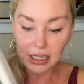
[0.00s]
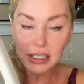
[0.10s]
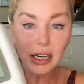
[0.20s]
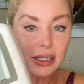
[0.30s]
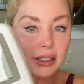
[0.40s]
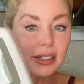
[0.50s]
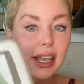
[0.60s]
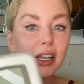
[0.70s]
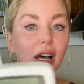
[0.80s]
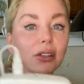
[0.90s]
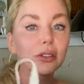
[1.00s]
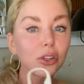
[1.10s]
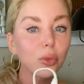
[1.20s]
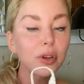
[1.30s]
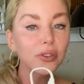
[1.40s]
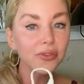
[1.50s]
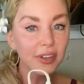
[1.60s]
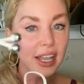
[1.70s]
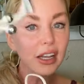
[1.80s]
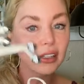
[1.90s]
It does take a little bit of
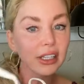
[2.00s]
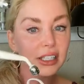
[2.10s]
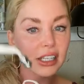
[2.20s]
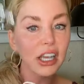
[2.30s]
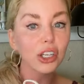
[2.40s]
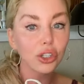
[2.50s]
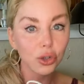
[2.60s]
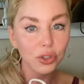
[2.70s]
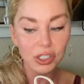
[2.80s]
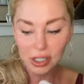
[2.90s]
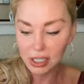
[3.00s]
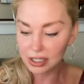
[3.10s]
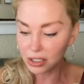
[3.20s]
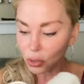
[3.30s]
finagling to get used to this.